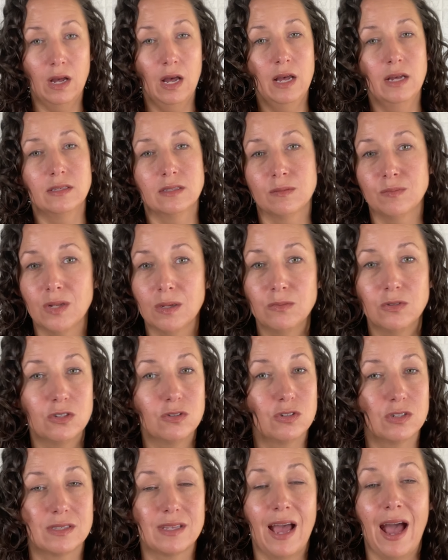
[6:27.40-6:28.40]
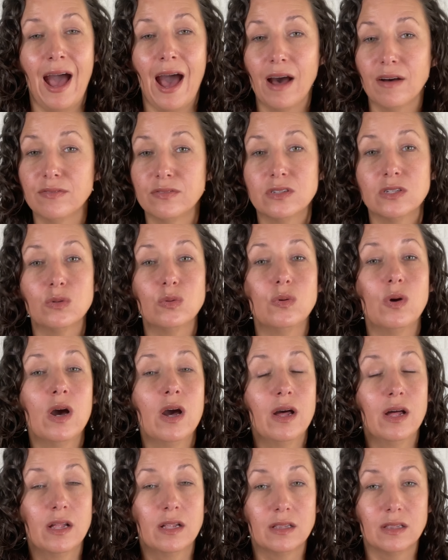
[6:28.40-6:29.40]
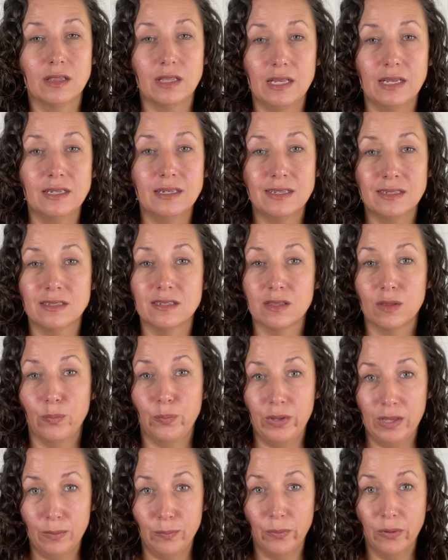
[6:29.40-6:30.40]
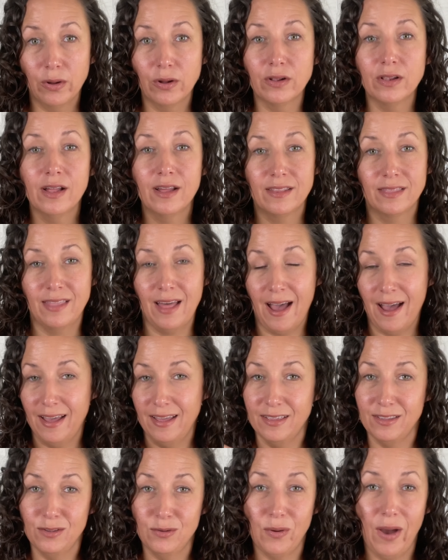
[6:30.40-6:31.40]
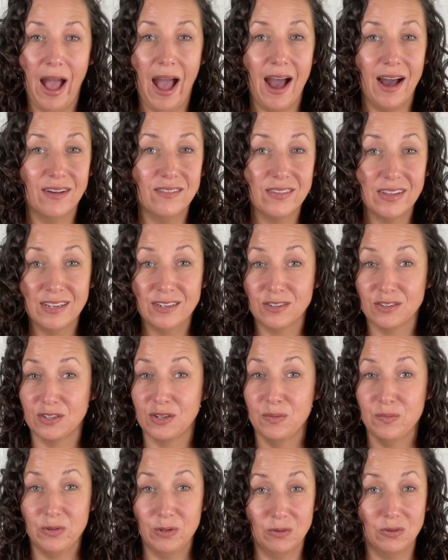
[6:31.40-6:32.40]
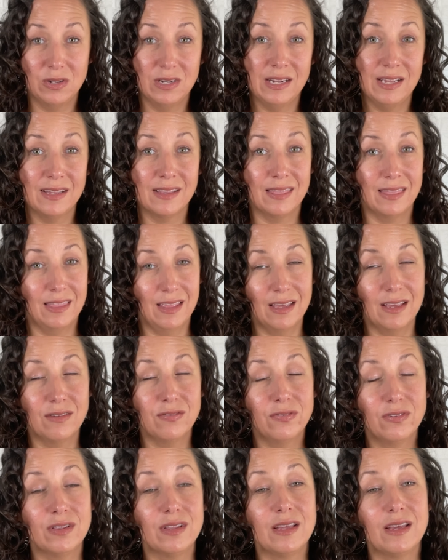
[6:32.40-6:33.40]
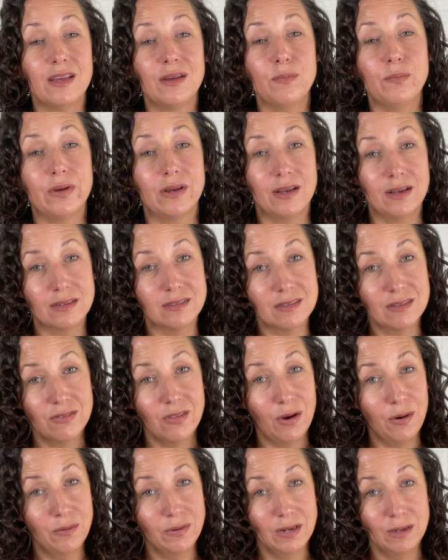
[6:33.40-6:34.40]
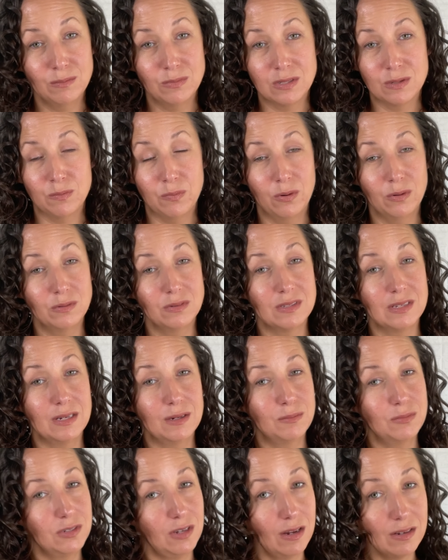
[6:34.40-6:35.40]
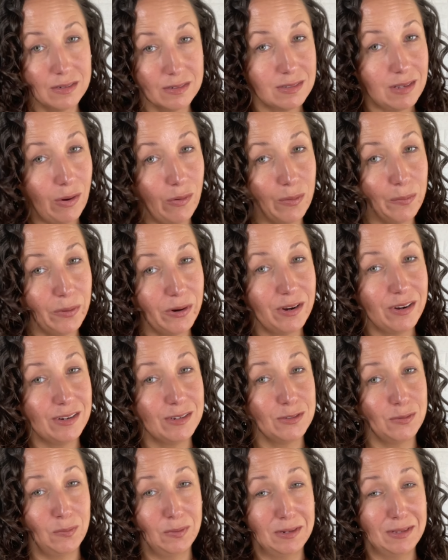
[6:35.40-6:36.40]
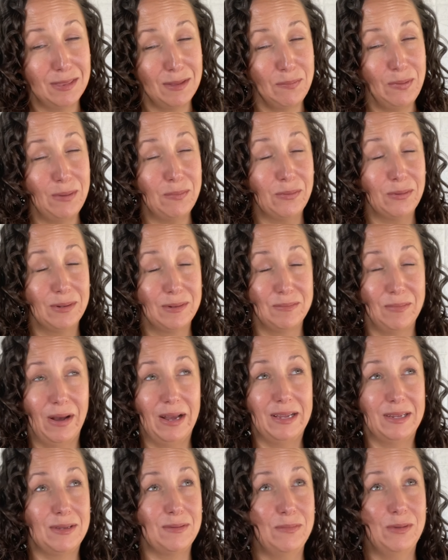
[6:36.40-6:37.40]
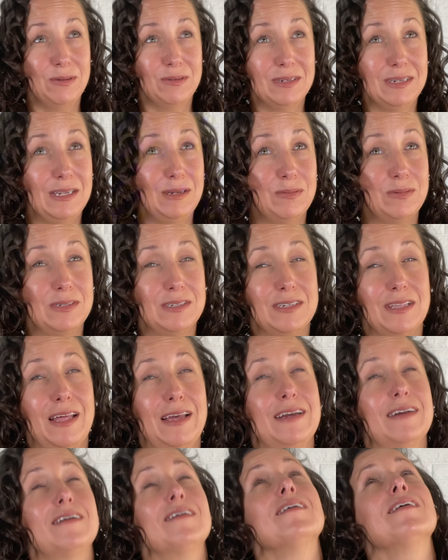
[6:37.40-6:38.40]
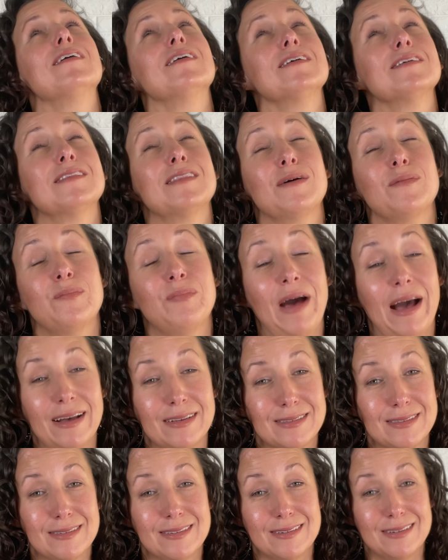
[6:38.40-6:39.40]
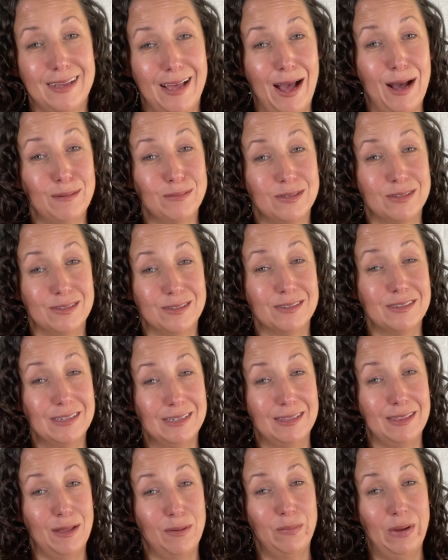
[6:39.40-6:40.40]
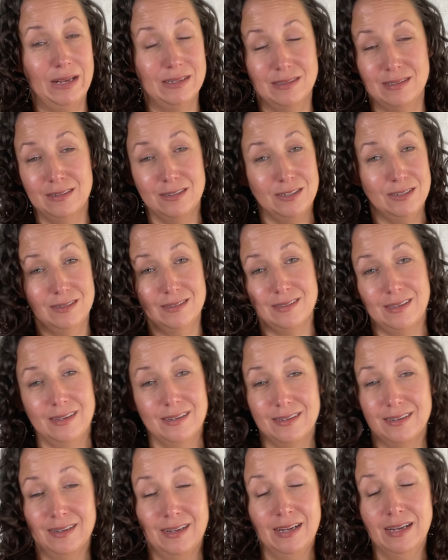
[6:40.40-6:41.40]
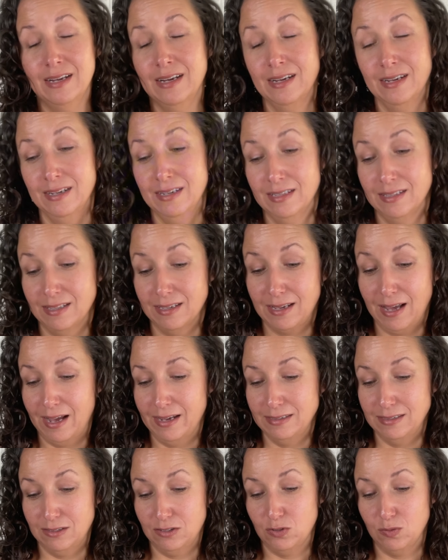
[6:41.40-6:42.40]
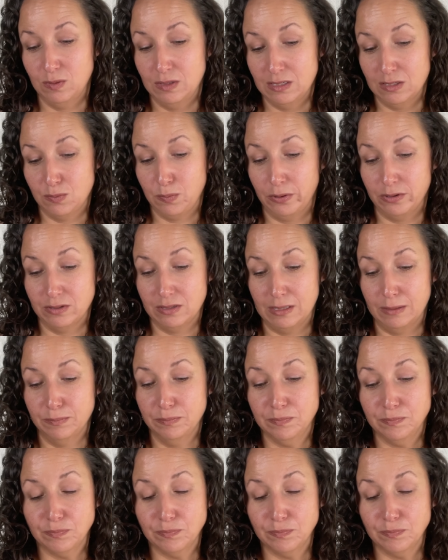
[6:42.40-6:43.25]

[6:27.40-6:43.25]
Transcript: sometimes you just have to lean into the people that you have in your community. And thankfully, because of the O&M Symposium, Donna Sauerberger is one of the people in my community, which the best, absolutely the best. And she's like the kindest, sweetest person.